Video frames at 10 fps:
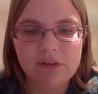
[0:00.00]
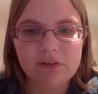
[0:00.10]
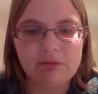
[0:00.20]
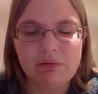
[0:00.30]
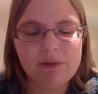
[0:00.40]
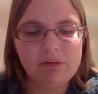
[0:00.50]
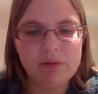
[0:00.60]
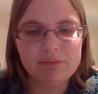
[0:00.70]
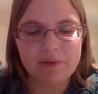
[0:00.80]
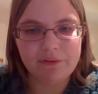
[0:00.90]
sorry, where am I
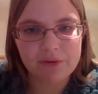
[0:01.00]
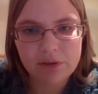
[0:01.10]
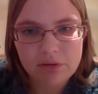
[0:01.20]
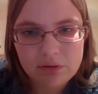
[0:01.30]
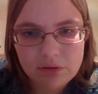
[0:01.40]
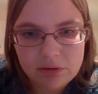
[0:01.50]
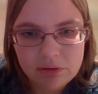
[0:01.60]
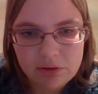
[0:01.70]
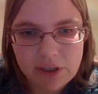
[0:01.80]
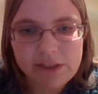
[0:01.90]
going with my thought?
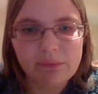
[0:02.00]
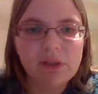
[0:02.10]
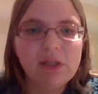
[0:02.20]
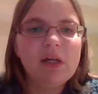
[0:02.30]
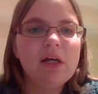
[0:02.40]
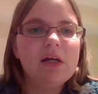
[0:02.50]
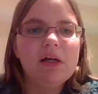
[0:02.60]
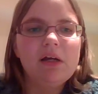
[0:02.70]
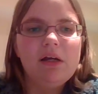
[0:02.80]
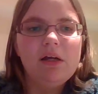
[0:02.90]
Anyway,
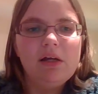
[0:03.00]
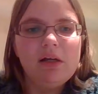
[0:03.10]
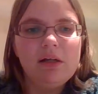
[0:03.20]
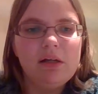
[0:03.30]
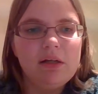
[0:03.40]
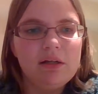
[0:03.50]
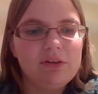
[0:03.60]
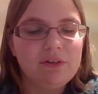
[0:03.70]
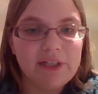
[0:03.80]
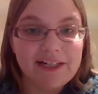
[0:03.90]

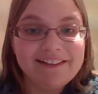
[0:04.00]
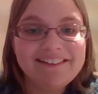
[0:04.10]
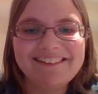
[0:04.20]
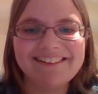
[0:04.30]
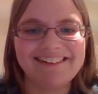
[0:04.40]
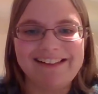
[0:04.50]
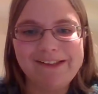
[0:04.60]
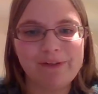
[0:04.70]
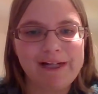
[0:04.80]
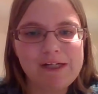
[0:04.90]
so they, I
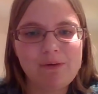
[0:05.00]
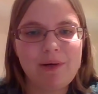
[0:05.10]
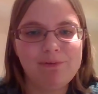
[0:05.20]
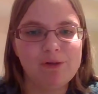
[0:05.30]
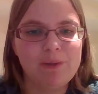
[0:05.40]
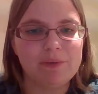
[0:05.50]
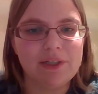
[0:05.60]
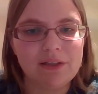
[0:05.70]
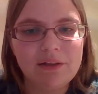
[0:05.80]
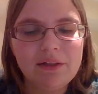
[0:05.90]
don't know where I was going with
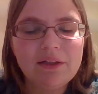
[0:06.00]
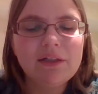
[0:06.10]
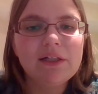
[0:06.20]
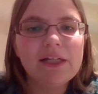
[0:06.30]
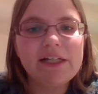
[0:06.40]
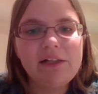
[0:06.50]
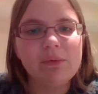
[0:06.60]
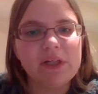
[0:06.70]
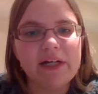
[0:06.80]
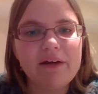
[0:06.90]
that.
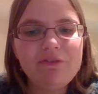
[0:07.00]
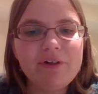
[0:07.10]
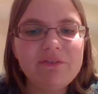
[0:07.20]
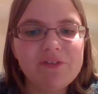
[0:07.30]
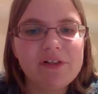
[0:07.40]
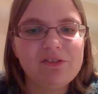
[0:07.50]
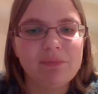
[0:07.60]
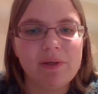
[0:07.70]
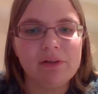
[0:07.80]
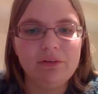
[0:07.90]
Anyway, after I finished
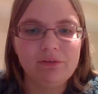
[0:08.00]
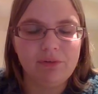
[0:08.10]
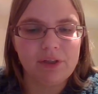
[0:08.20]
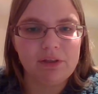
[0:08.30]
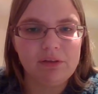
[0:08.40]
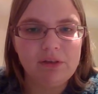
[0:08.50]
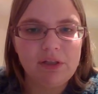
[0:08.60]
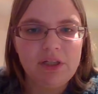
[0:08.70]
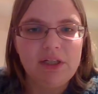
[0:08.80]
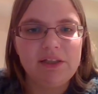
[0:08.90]
my arts credit,
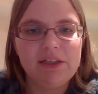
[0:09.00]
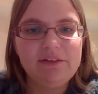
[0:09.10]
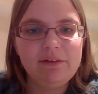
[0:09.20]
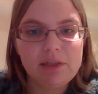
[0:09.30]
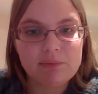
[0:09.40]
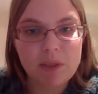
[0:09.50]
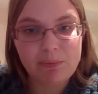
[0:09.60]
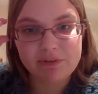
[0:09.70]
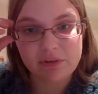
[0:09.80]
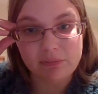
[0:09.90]
they had to come up
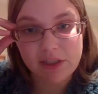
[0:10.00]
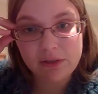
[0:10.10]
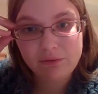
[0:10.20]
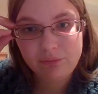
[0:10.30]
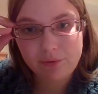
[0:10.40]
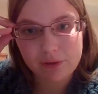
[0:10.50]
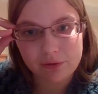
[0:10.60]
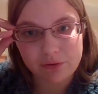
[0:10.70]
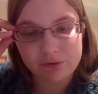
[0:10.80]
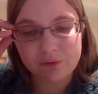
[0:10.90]
with something else for me to
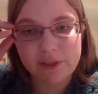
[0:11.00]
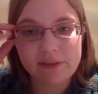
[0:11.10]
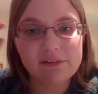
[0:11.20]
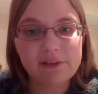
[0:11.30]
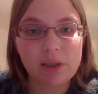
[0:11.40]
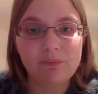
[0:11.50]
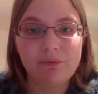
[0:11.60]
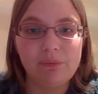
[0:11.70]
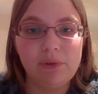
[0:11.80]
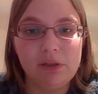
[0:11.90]
do. So they set up
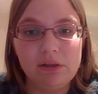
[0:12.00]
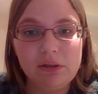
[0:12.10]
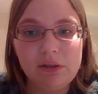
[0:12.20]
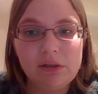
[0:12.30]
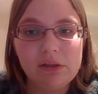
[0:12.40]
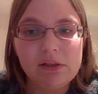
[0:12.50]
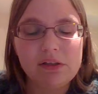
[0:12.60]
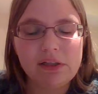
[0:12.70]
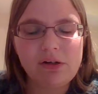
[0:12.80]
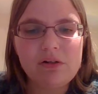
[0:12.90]
for me,
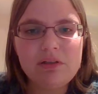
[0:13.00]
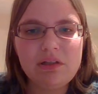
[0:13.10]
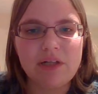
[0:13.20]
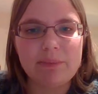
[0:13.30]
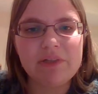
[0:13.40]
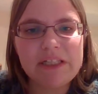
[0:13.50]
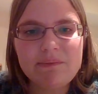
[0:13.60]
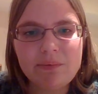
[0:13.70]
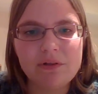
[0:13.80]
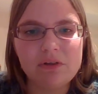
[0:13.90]
they called it, I believe
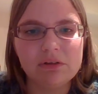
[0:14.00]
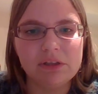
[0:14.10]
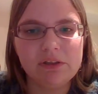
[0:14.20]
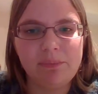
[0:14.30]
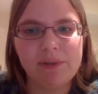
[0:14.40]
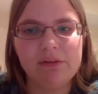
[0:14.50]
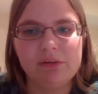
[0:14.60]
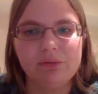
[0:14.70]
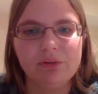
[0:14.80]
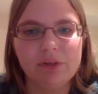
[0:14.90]
it was called an
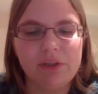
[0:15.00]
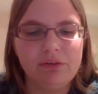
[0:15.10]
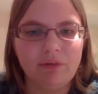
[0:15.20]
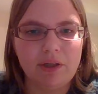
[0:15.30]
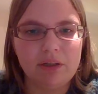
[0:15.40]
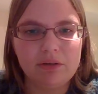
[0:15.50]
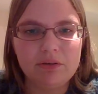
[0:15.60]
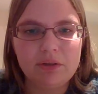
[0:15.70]
independent learning credit.